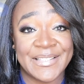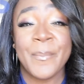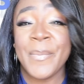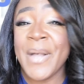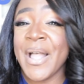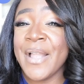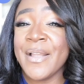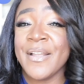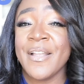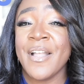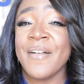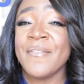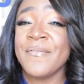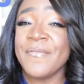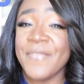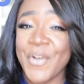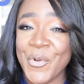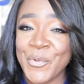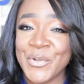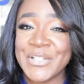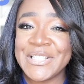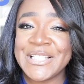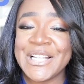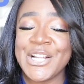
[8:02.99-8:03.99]
By
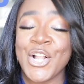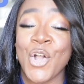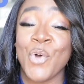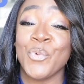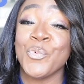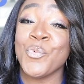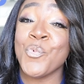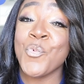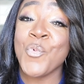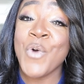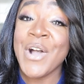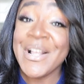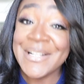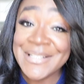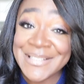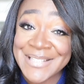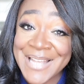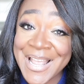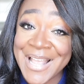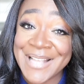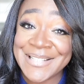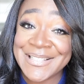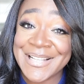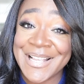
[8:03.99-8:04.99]
focusing on one
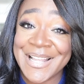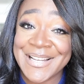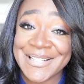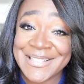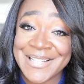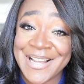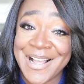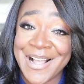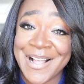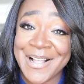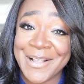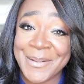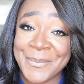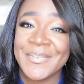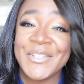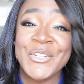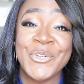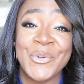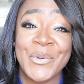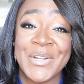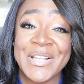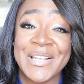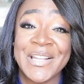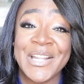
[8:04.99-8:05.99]
task at a time,
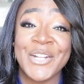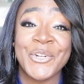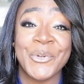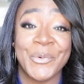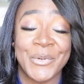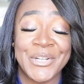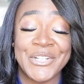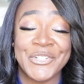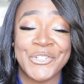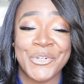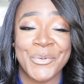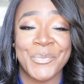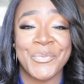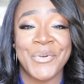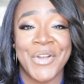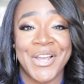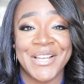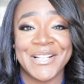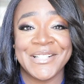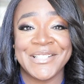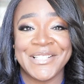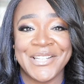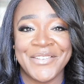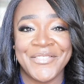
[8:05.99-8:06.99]
you can increase your
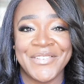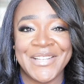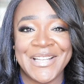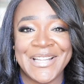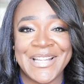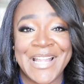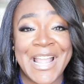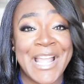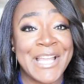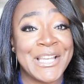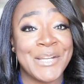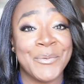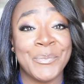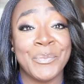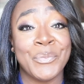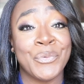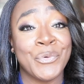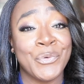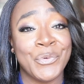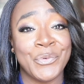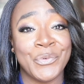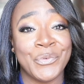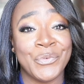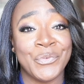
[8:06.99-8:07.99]
productivity and
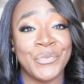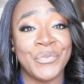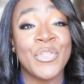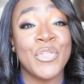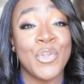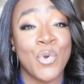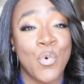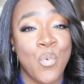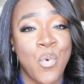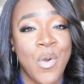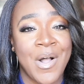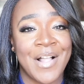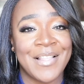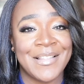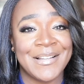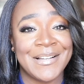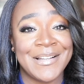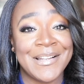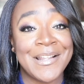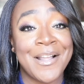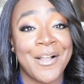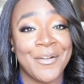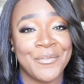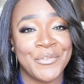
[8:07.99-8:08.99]
improve the
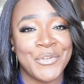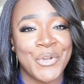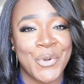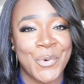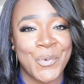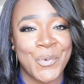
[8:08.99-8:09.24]
quality of your